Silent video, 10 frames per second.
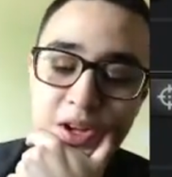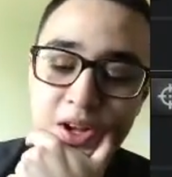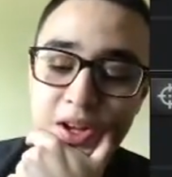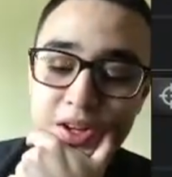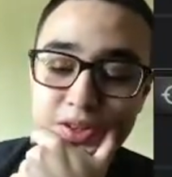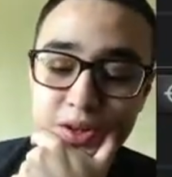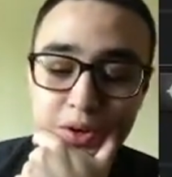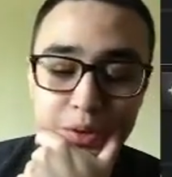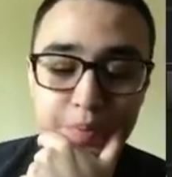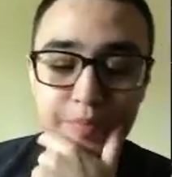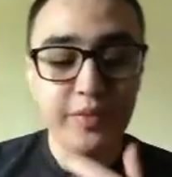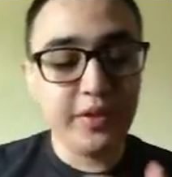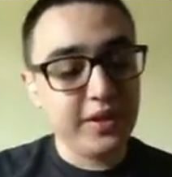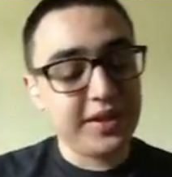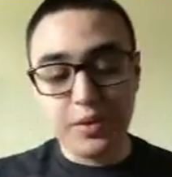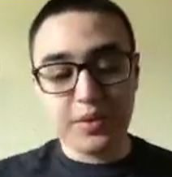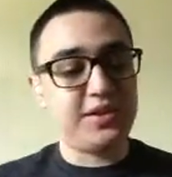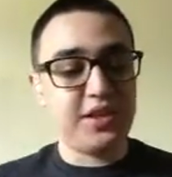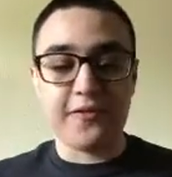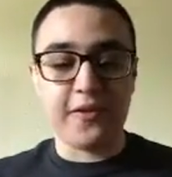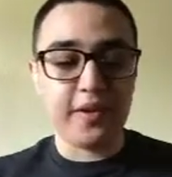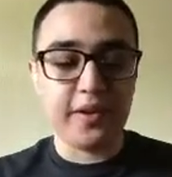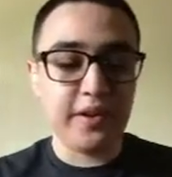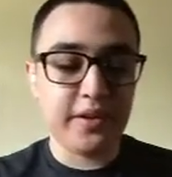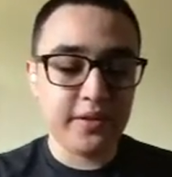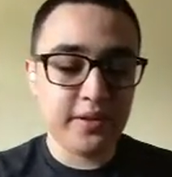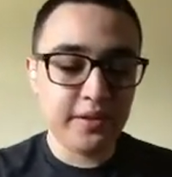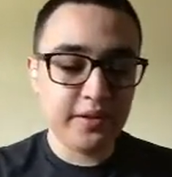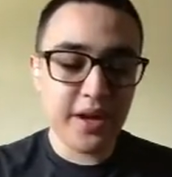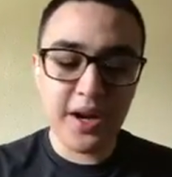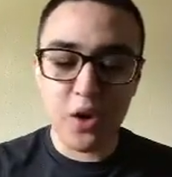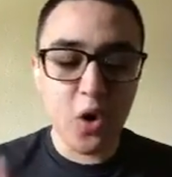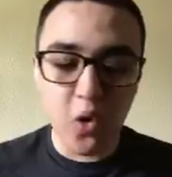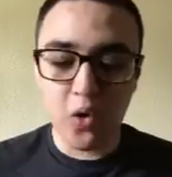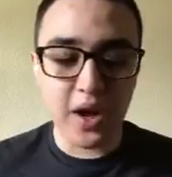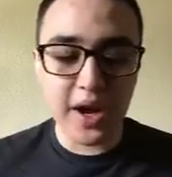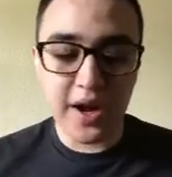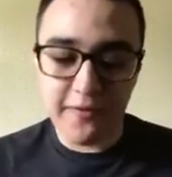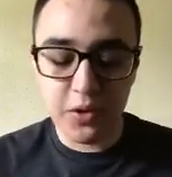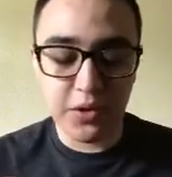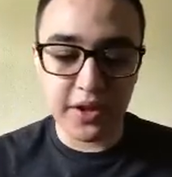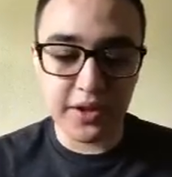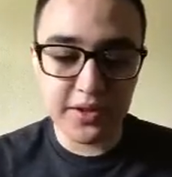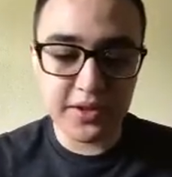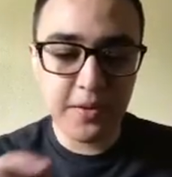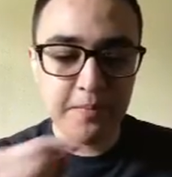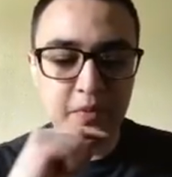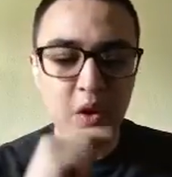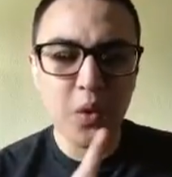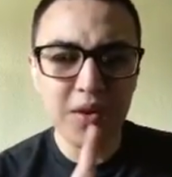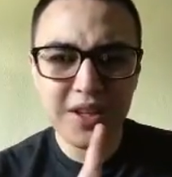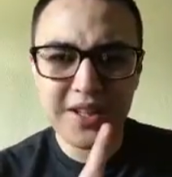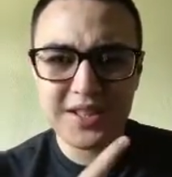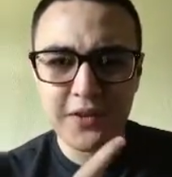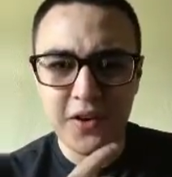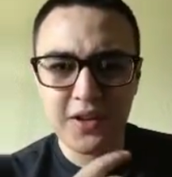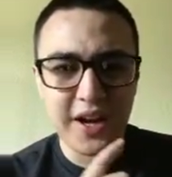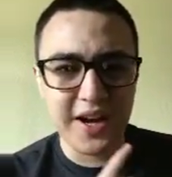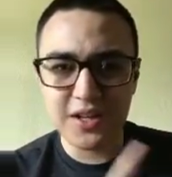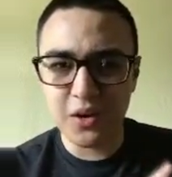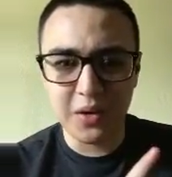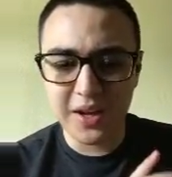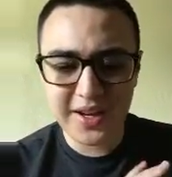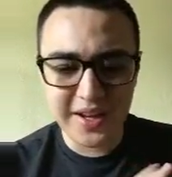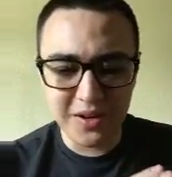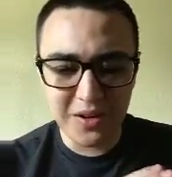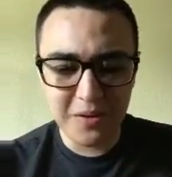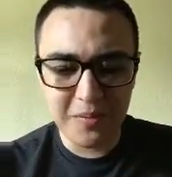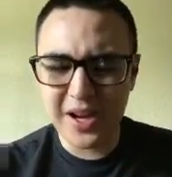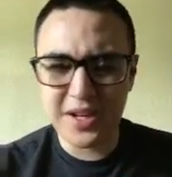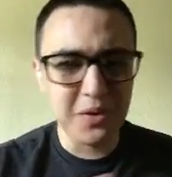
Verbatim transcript: So, let's see what's different, huh? Not a whole lot, a few things. One thing that's different that I don't like at all, and I don't